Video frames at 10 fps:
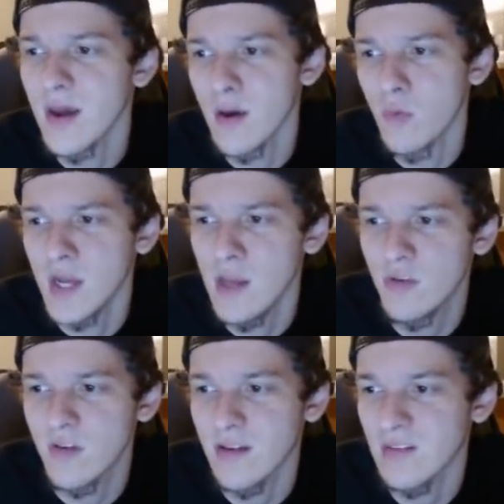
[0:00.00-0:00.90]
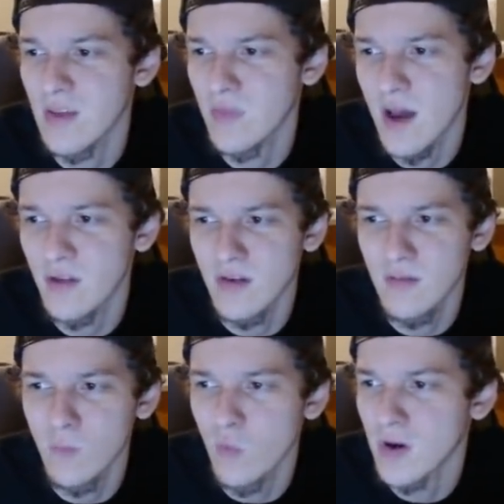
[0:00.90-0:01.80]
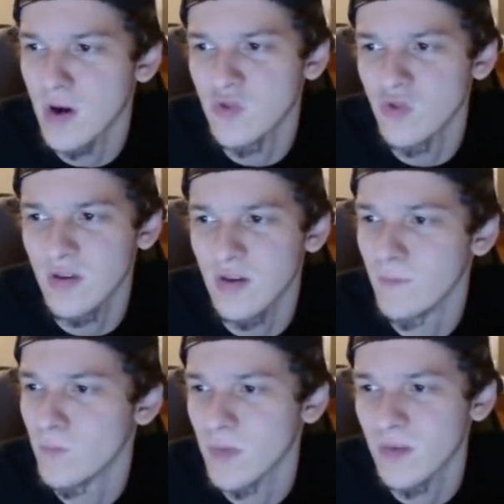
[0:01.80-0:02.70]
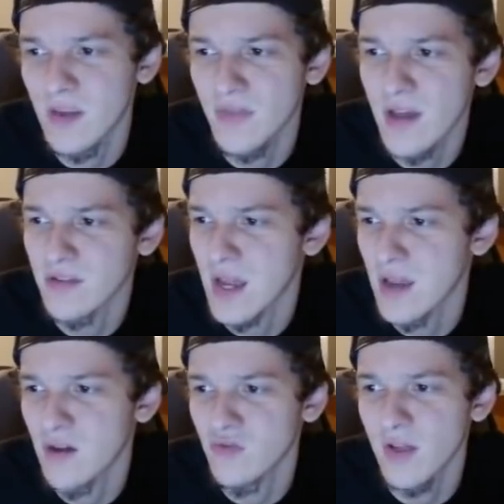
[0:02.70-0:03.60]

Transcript: When he was like 10,100 to 10,800,